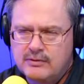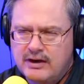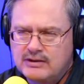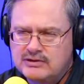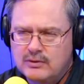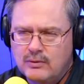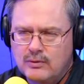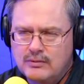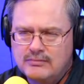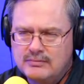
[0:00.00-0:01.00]
credit
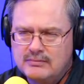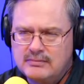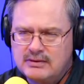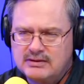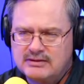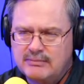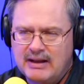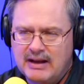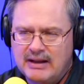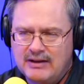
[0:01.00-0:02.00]
score is
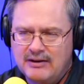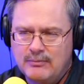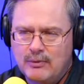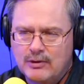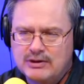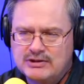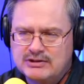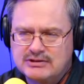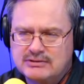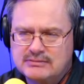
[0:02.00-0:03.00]
about like other
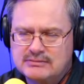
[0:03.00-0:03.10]
mortgages?